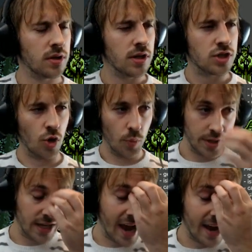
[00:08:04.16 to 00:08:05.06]
So with
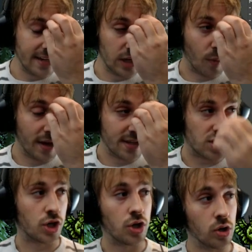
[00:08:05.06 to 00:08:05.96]
the ID, what
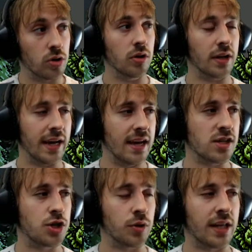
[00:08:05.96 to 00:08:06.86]
is cool
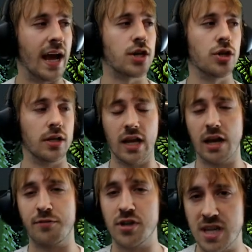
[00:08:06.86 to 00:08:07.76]
is you can actually, like,
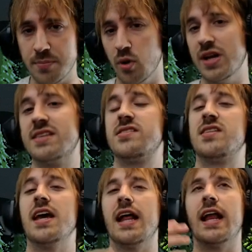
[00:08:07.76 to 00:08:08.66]
for example, let's
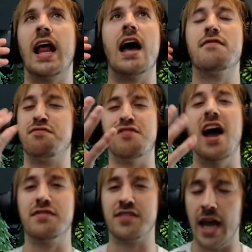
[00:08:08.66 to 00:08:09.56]
say that I have
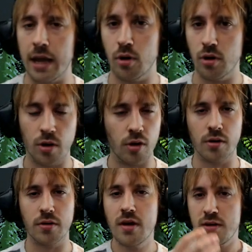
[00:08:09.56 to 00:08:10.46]
5 games
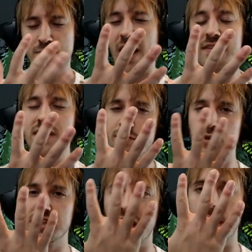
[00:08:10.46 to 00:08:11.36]
or 5
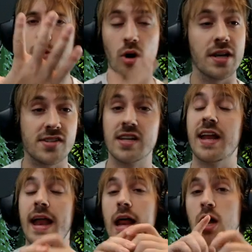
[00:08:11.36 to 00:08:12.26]
different games, or let's say
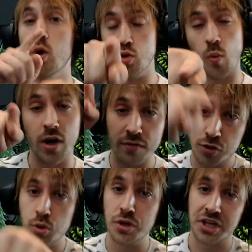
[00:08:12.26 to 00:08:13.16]
that I load one of
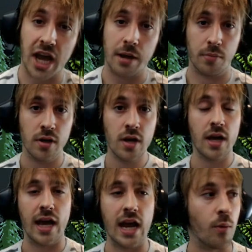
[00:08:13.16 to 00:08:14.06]
your game
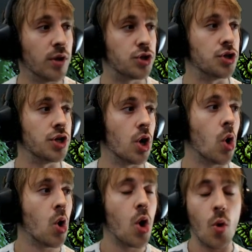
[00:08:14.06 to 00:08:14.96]
and I want to
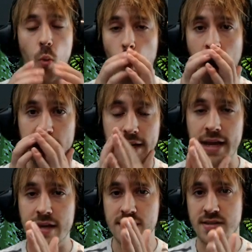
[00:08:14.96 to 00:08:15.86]
know what
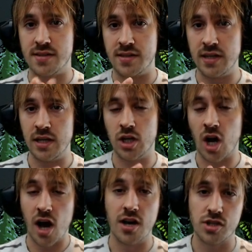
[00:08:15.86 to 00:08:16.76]
is the
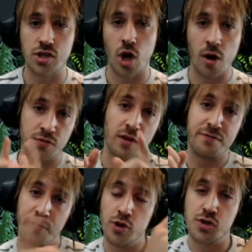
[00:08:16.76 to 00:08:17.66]
cost of the
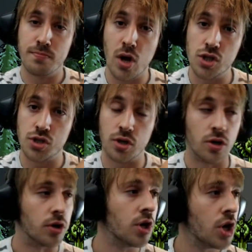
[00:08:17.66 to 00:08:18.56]
first
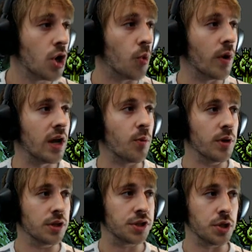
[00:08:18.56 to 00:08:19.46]
monster. What I
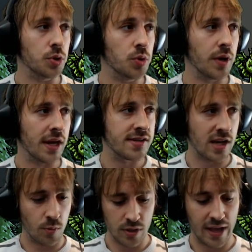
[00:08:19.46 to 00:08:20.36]
will do is I
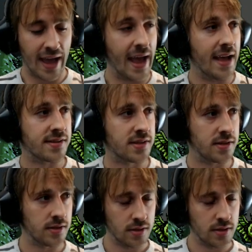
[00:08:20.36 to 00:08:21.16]
will ask